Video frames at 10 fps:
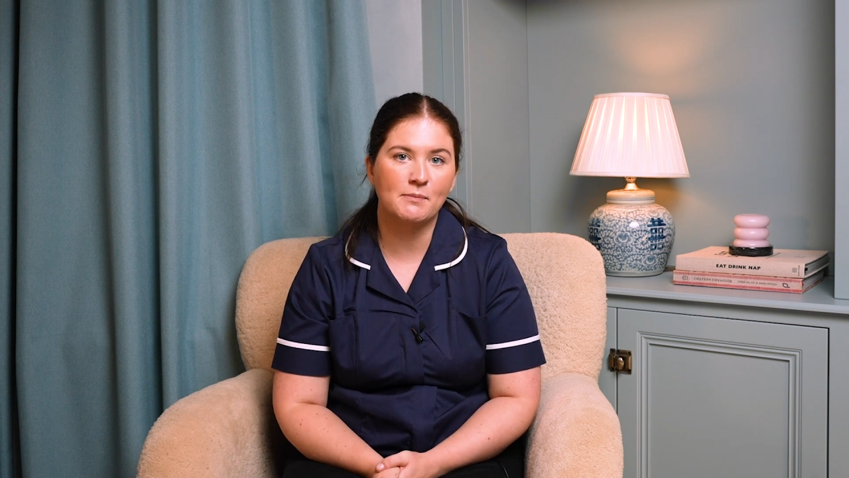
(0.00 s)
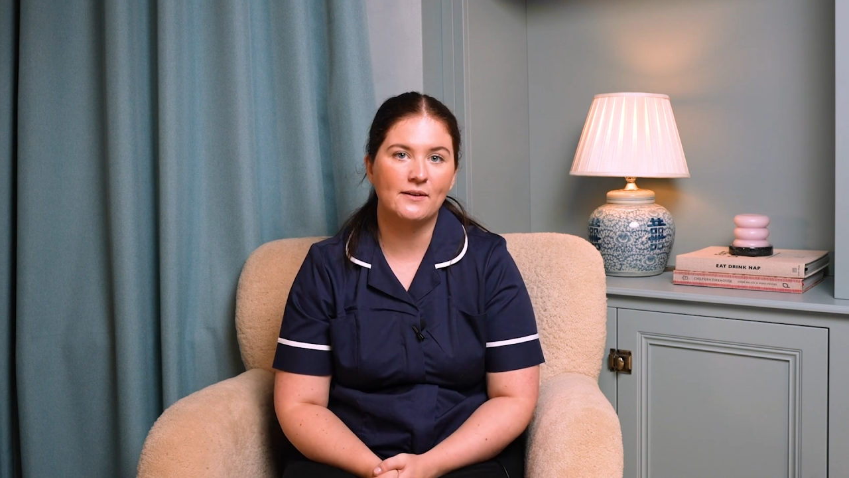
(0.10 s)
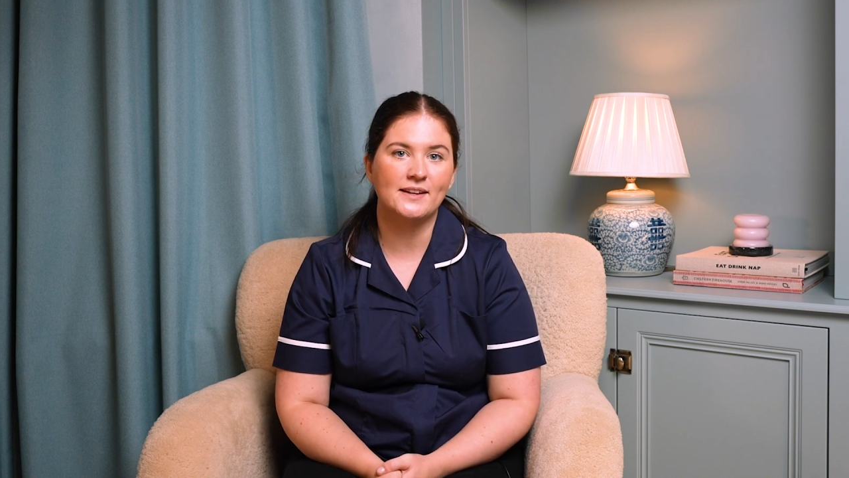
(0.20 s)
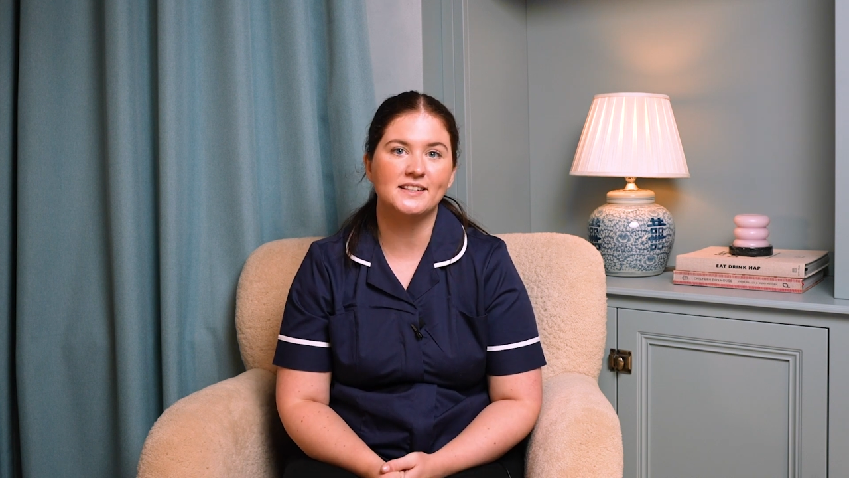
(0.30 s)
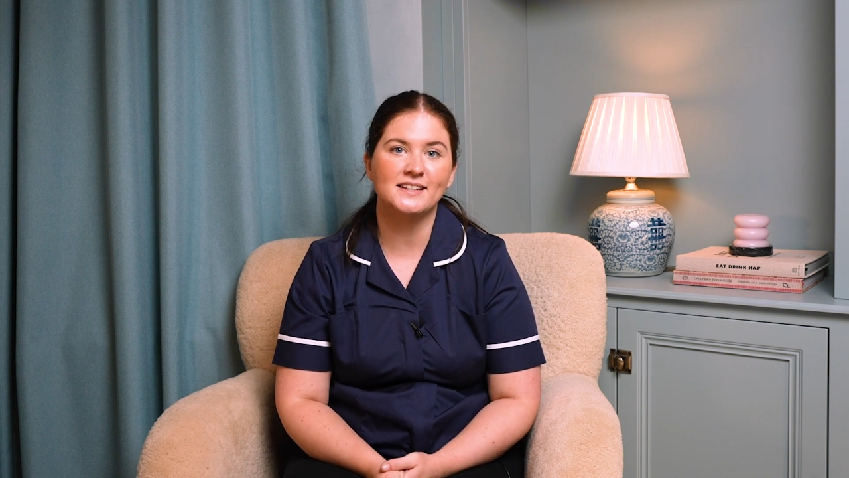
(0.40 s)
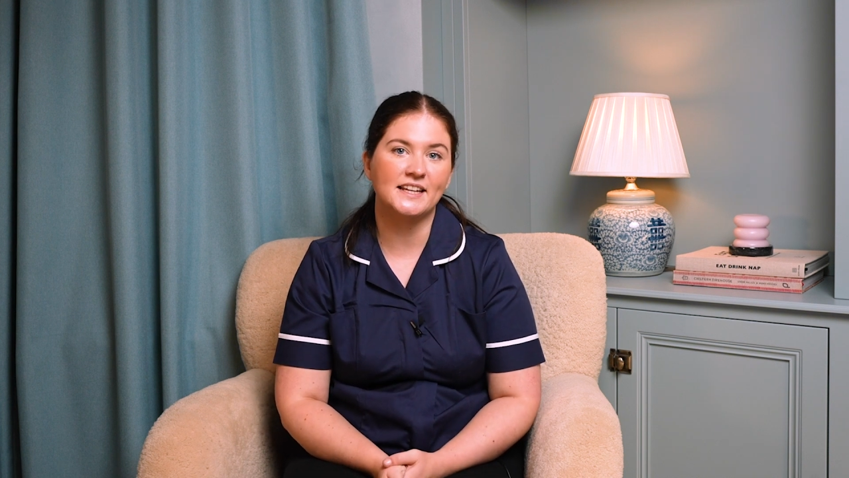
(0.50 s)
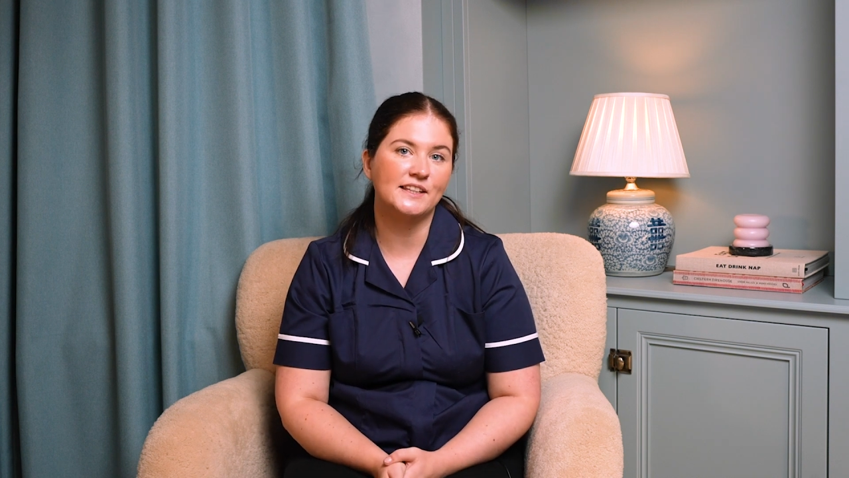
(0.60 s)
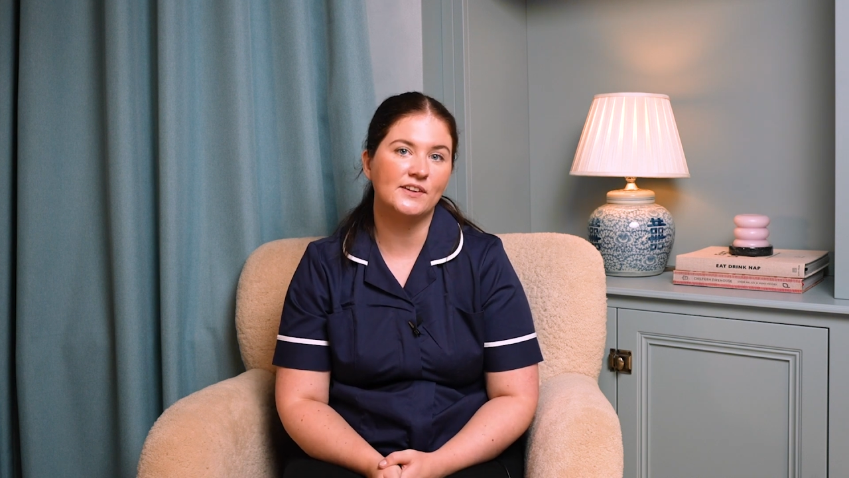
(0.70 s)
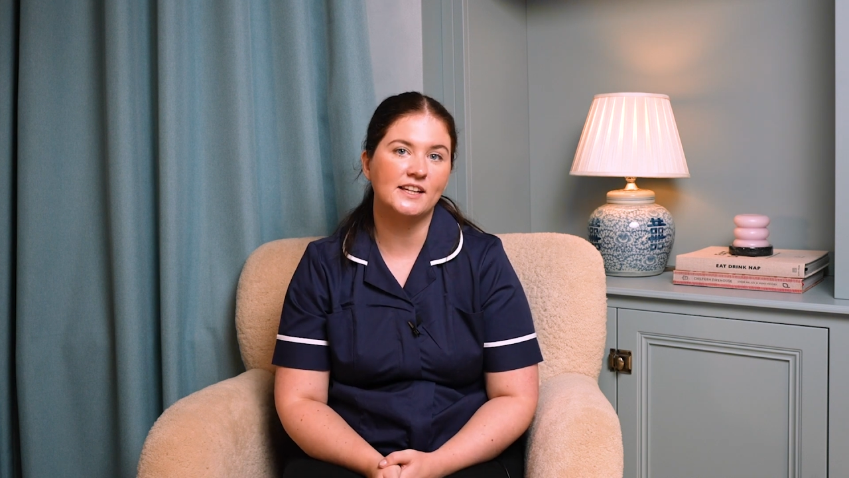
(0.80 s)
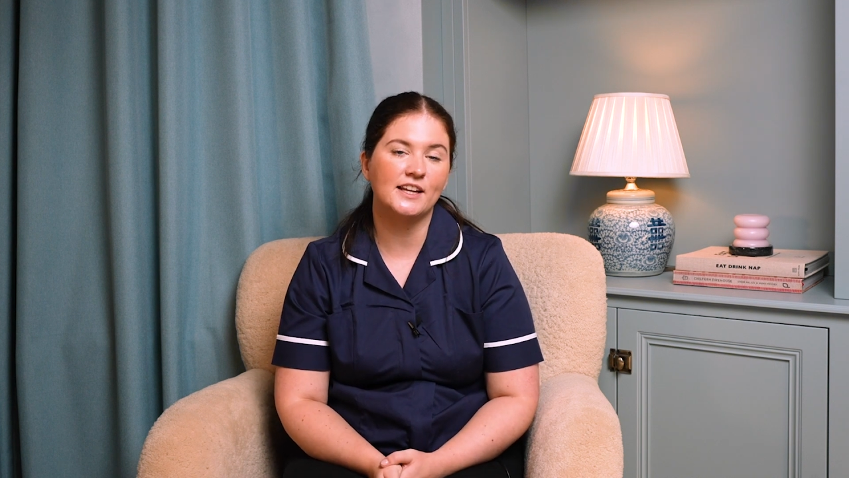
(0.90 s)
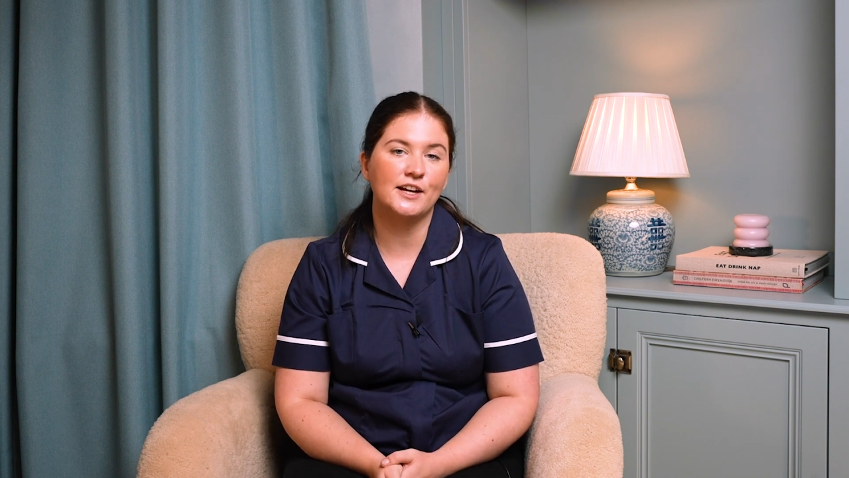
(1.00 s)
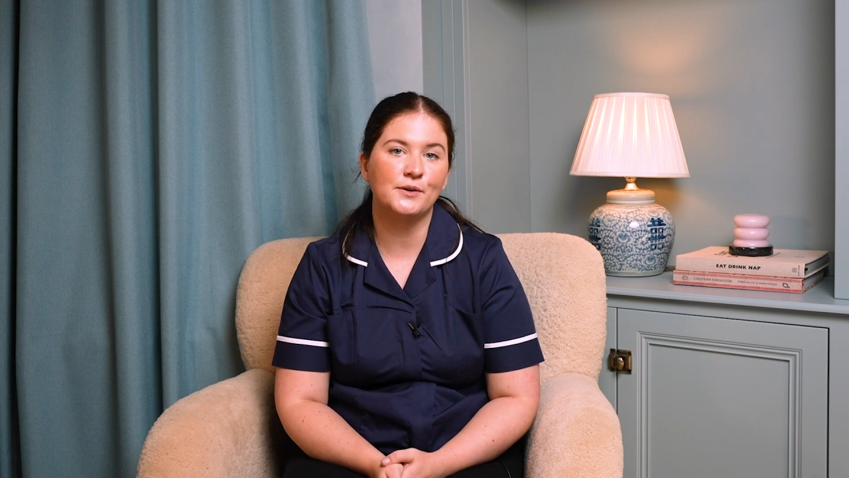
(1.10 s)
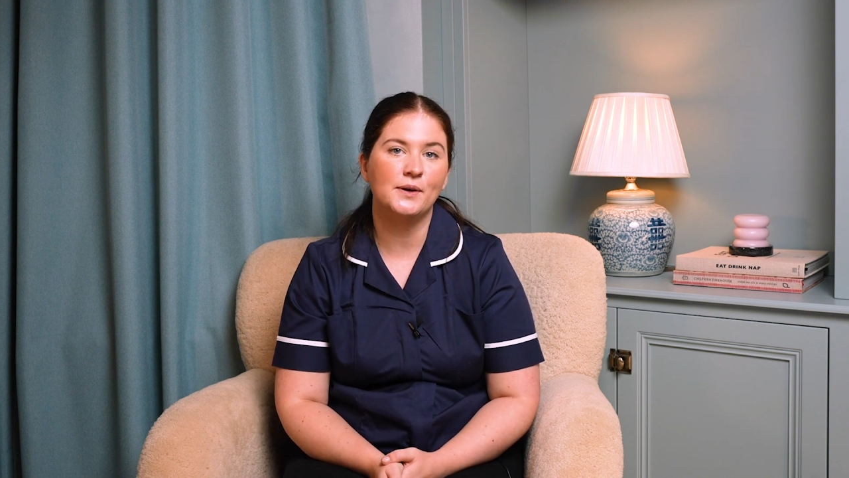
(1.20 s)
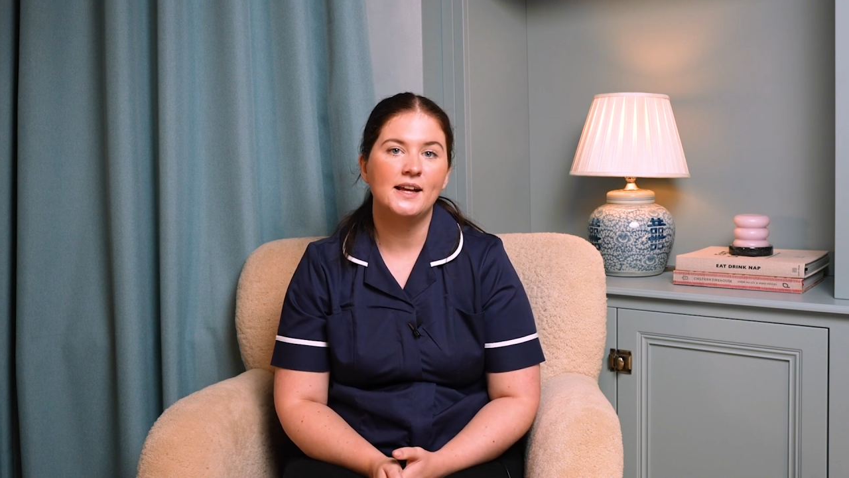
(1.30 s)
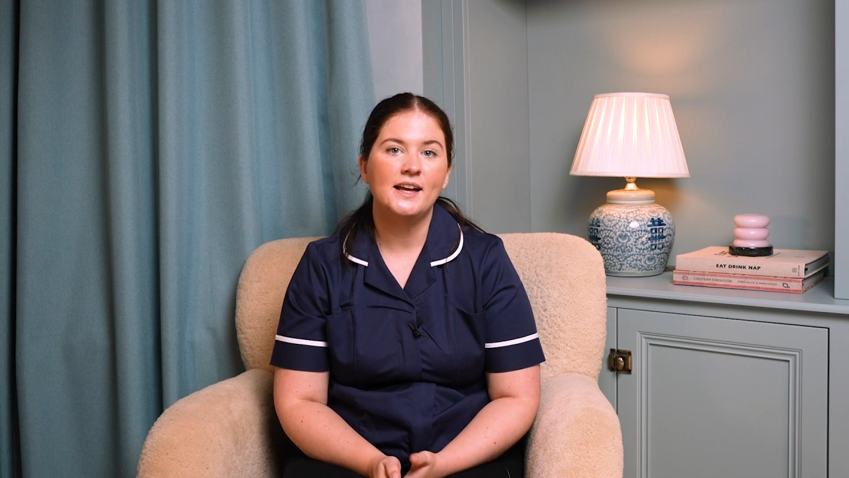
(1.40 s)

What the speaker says: about in today's video.